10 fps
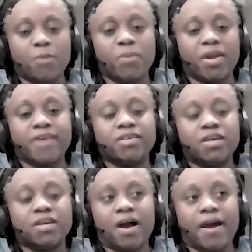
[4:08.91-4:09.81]
but I
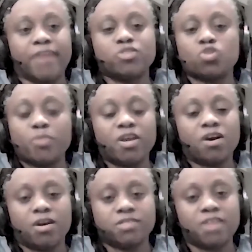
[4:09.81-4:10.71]
had so many
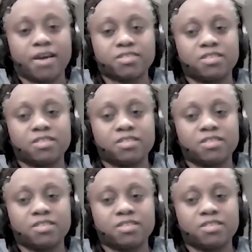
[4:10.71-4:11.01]
contacts.